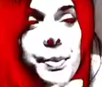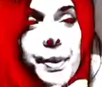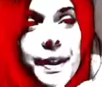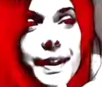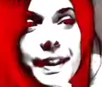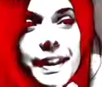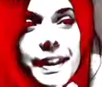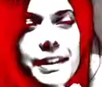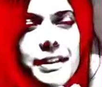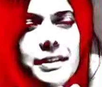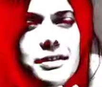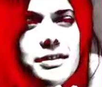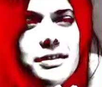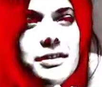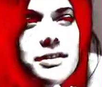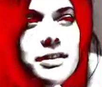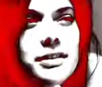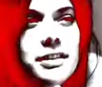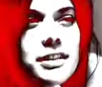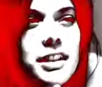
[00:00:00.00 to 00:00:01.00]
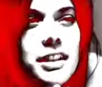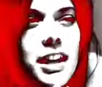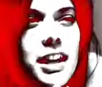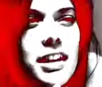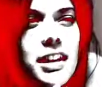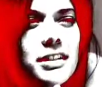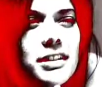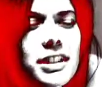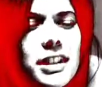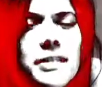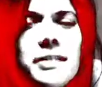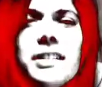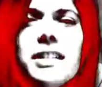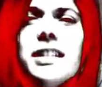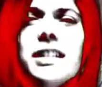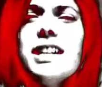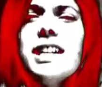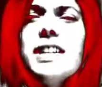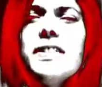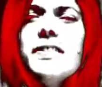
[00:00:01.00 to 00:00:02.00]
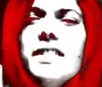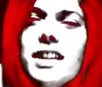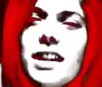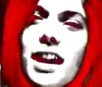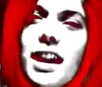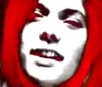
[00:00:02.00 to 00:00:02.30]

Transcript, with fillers: But come to think of it,